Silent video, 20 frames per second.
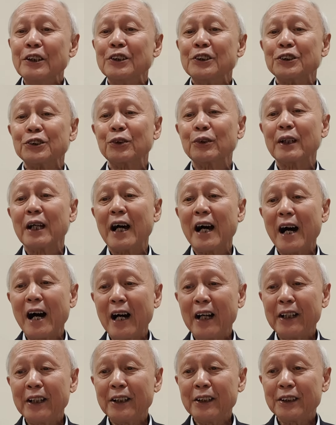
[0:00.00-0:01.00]
So the
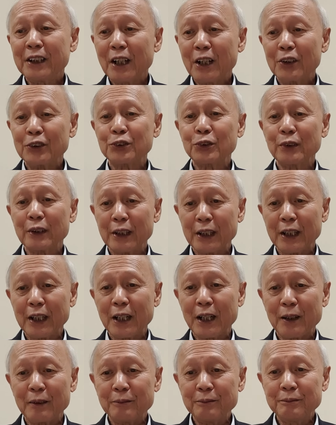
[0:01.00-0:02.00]
higher the household
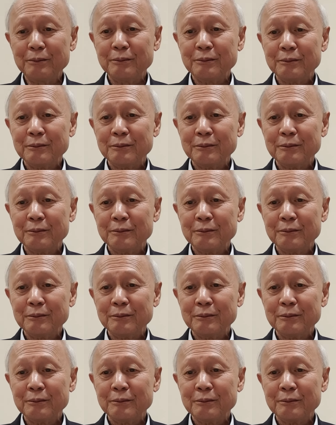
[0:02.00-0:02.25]
income,